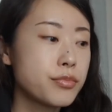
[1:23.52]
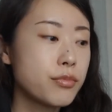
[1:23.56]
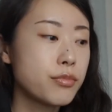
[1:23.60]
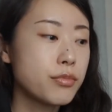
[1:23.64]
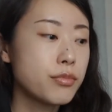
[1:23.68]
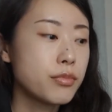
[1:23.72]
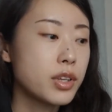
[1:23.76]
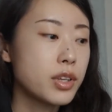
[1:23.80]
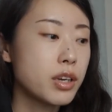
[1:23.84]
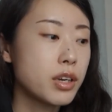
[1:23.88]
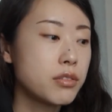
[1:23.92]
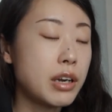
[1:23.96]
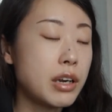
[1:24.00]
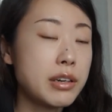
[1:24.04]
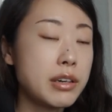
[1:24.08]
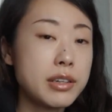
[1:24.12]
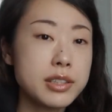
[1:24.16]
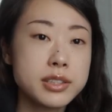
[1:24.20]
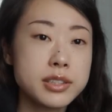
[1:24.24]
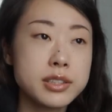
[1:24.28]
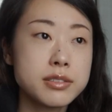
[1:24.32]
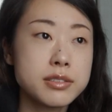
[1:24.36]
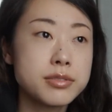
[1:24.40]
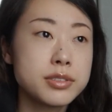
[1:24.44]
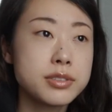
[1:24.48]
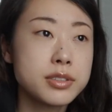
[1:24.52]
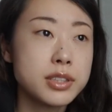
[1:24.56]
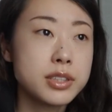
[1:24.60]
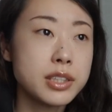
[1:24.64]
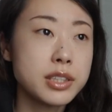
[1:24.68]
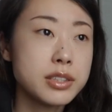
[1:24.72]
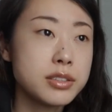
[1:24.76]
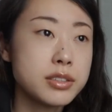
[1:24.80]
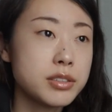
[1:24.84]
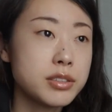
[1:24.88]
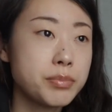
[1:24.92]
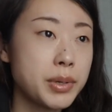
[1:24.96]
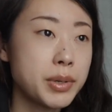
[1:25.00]
relatives in
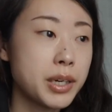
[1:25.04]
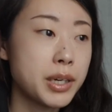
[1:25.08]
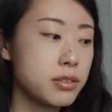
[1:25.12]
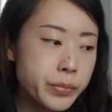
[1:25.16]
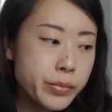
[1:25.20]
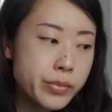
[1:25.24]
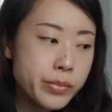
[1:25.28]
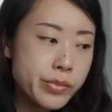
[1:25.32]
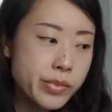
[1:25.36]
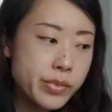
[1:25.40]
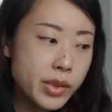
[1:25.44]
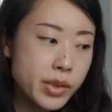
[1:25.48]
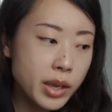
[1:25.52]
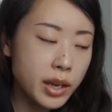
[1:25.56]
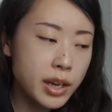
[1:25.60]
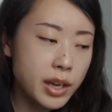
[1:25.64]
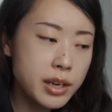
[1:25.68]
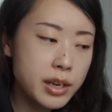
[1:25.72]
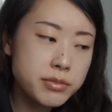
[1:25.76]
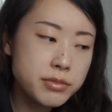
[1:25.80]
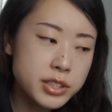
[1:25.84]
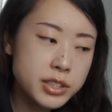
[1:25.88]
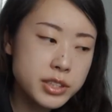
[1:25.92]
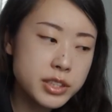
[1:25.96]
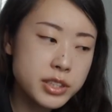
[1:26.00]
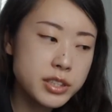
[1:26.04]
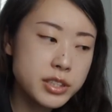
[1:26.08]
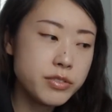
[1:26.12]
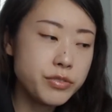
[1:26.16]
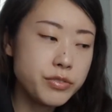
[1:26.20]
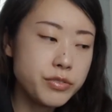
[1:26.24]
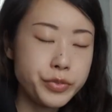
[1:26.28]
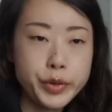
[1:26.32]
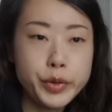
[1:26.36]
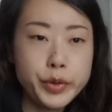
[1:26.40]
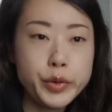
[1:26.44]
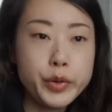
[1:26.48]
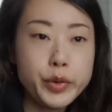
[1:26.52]
Japan, and I've seen
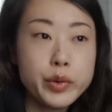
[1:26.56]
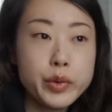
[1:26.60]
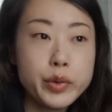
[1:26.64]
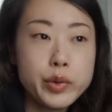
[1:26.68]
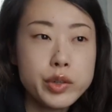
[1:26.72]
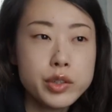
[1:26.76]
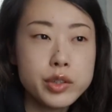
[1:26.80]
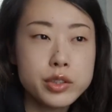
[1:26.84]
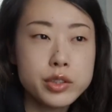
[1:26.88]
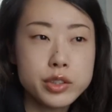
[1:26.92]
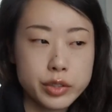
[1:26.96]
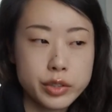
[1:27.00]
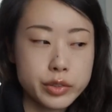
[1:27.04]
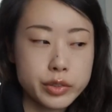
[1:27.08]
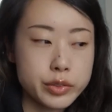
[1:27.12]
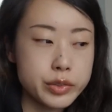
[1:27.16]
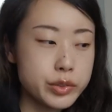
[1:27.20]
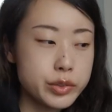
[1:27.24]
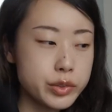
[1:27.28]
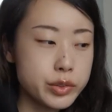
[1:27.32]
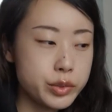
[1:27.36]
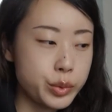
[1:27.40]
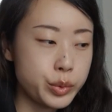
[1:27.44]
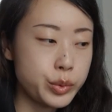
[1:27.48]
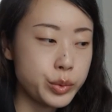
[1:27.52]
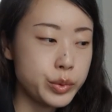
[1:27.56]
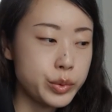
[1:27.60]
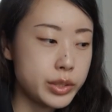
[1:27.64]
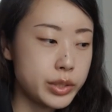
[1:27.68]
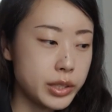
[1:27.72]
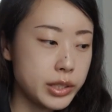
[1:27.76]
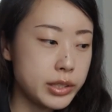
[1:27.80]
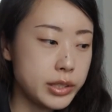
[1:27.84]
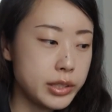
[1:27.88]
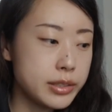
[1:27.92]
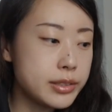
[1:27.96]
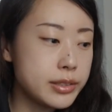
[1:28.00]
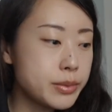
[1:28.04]
few girls who
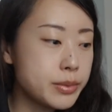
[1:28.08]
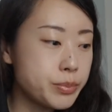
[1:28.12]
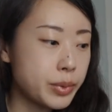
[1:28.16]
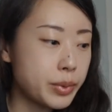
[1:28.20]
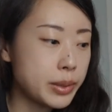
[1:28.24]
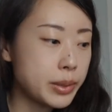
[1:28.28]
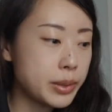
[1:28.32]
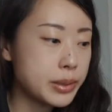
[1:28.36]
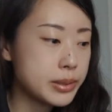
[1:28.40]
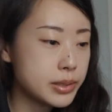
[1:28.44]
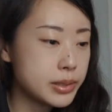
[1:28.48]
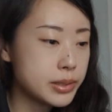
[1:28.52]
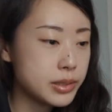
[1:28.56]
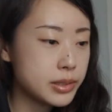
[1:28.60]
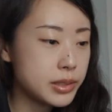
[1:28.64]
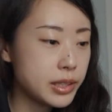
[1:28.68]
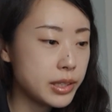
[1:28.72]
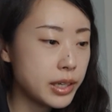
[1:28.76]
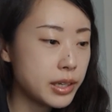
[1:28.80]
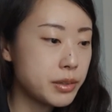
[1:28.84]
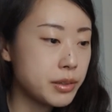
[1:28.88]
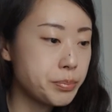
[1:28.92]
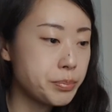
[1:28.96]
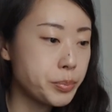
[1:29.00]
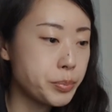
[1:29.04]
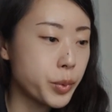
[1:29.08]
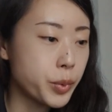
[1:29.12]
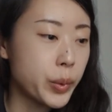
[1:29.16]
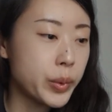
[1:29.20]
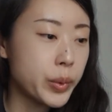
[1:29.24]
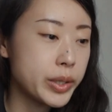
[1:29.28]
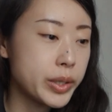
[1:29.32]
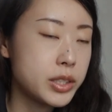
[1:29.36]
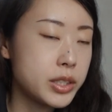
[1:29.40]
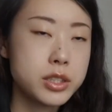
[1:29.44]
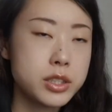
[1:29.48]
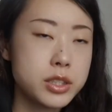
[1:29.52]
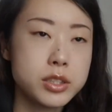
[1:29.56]
date Brazilian
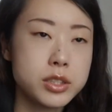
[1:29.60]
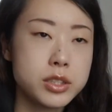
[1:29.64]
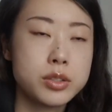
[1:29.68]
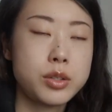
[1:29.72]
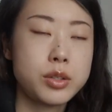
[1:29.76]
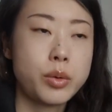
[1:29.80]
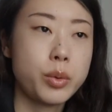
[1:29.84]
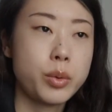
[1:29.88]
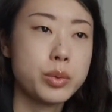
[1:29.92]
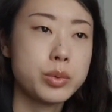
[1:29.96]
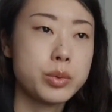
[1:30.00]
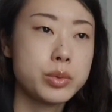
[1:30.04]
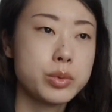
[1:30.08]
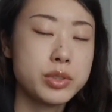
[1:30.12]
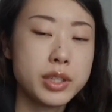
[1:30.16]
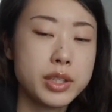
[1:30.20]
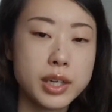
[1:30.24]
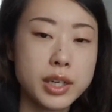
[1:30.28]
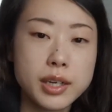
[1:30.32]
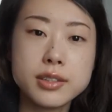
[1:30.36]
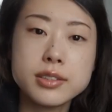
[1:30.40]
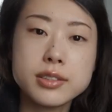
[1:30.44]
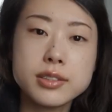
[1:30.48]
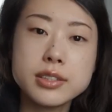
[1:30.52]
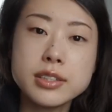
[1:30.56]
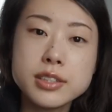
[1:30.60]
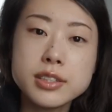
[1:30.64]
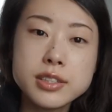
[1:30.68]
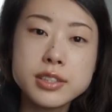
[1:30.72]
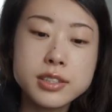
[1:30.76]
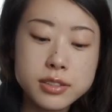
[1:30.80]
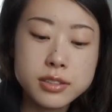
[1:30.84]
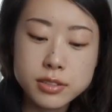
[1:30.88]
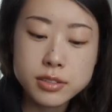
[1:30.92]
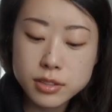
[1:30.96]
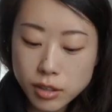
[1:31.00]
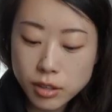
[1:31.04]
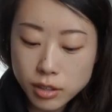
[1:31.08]
boys, so yeah, it's
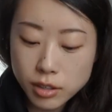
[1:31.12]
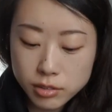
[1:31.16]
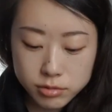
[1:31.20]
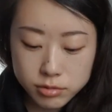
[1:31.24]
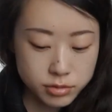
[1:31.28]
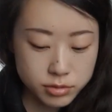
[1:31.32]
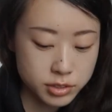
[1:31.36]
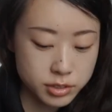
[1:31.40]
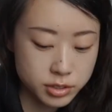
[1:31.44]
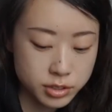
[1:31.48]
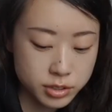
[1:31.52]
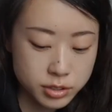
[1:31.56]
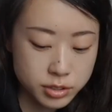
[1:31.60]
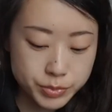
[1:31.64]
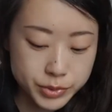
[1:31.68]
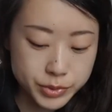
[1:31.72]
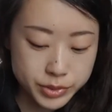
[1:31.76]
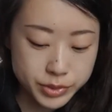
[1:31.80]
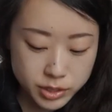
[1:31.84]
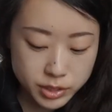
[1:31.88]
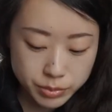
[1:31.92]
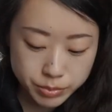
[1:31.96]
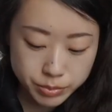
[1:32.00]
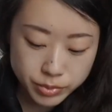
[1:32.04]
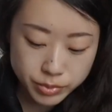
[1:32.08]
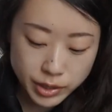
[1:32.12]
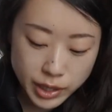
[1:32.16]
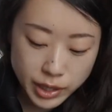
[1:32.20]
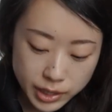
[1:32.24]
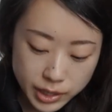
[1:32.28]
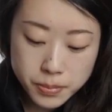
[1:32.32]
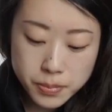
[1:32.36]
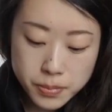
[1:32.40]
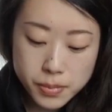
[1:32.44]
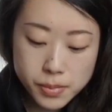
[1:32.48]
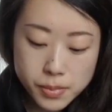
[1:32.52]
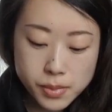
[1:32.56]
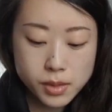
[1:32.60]
not super
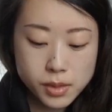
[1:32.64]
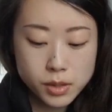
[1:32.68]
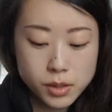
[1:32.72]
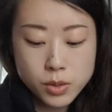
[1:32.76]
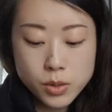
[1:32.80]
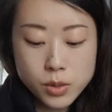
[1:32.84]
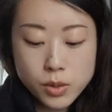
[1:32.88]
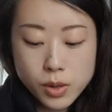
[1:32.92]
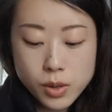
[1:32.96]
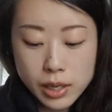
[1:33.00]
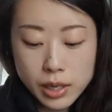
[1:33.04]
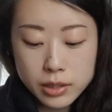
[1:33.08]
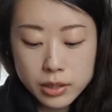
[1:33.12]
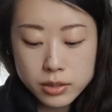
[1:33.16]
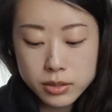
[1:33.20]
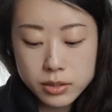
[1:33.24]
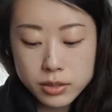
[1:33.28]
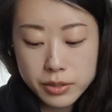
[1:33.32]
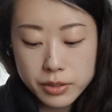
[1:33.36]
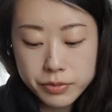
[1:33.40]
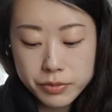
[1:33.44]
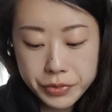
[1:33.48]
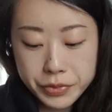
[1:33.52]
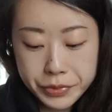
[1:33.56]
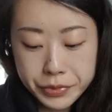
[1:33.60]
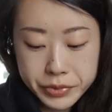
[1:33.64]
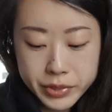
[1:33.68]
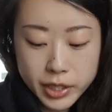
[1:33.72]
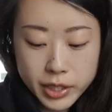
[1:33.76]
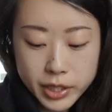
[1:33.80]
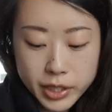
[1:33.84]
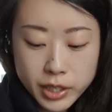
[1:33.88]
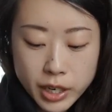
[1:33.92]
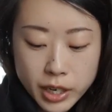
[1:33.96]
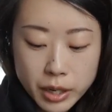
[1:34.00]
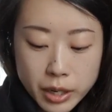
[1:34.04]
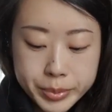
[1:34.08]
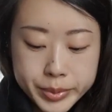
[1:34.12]
surprised. 250
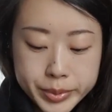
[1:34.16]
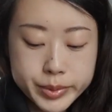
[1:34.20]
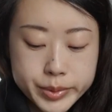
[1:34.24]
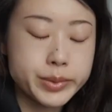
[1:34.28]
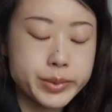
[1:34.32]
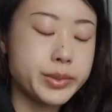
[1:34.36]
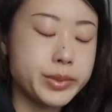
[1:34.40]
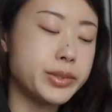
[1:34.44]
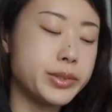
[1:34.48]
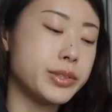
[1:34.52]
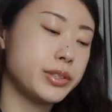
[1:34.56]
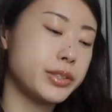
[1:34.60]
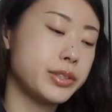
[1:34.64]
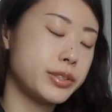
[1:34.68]
couples